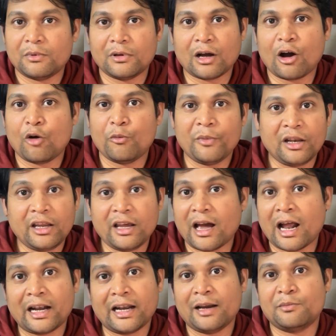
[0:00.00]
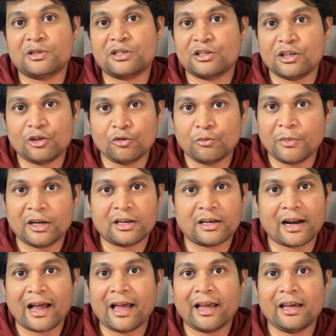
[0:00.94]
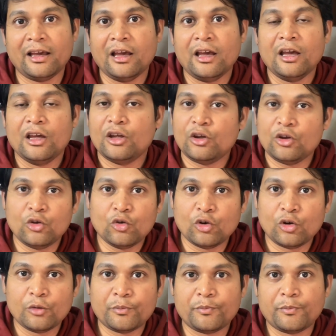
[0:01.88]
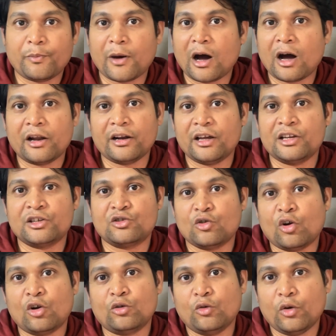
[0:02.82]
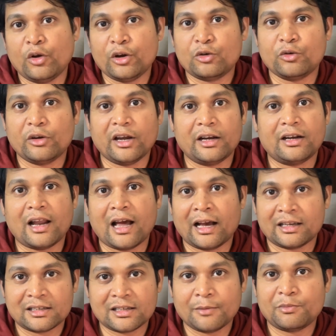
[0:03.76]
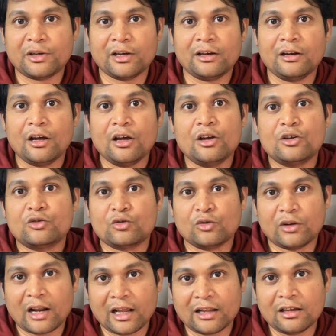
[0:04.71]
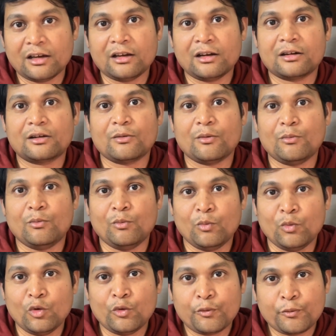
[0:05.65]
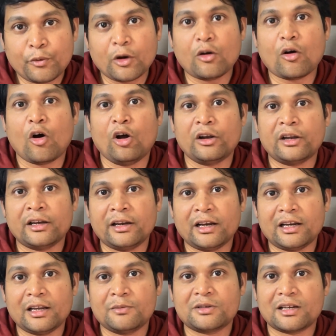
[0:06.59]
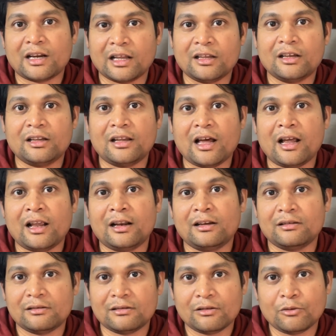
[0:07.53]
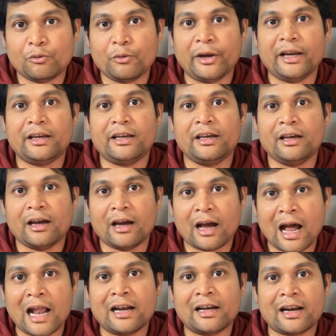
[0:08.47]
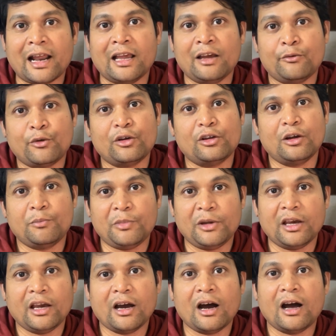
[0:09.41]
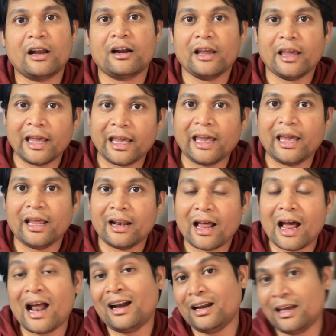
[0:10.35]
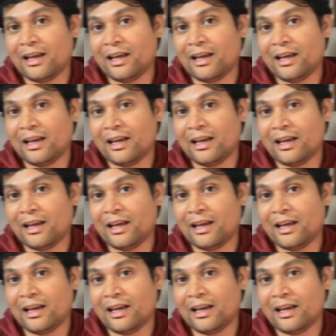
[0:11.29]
how many attempts you may try, your PAR is not going to get accepted. So rather move for alternatives rather than waiting and trying for the PAR again and